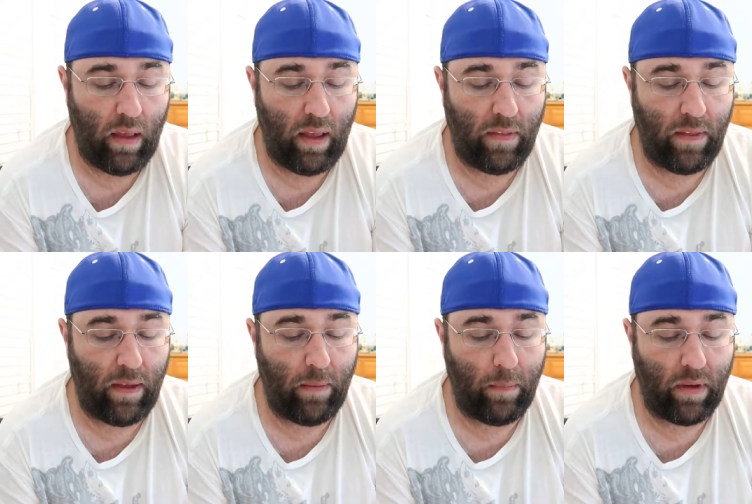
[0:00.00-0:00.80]
And
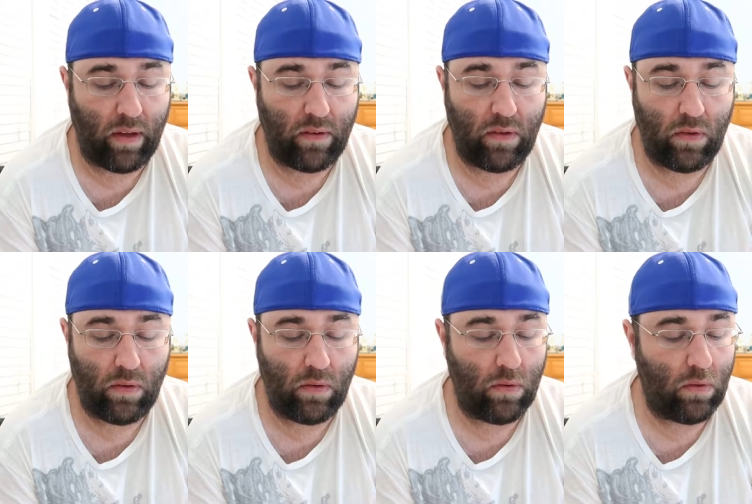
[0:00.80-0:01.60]
then we cut
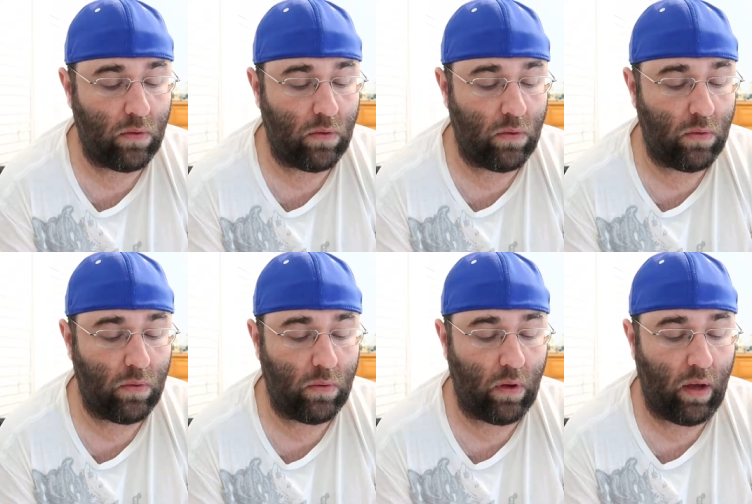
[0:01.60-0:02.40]

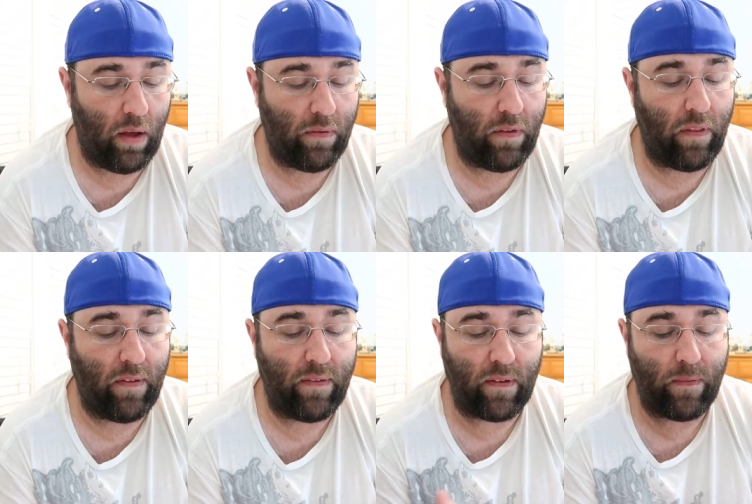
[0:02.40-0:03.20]
to um, then
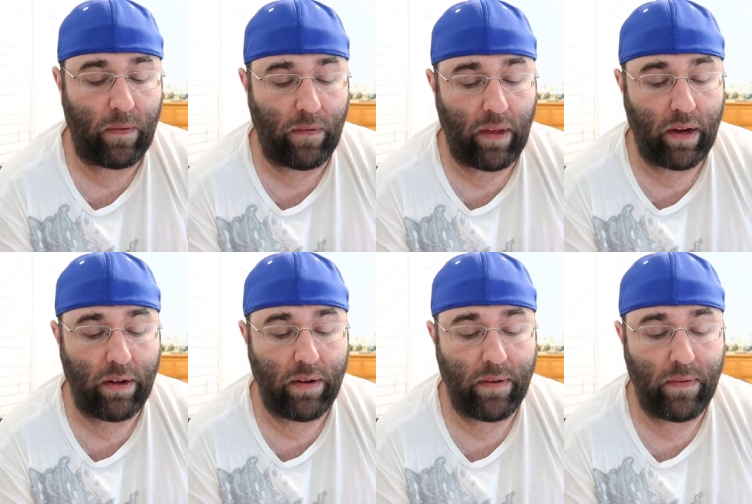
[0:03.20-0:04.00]
they discuss the
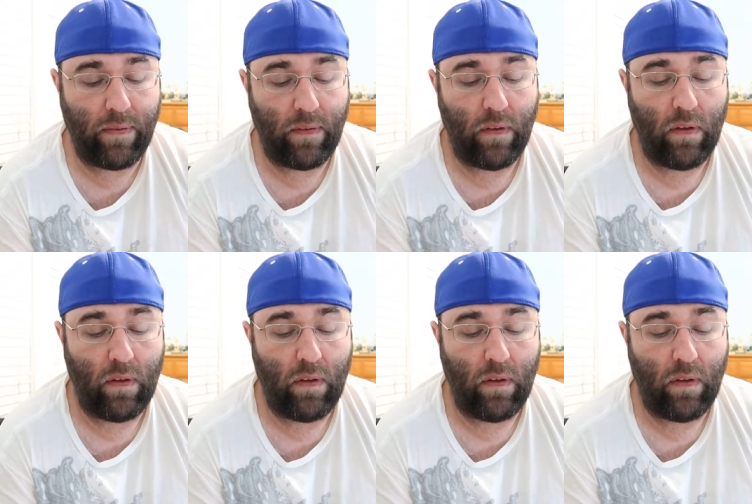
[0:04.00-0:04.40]
letters,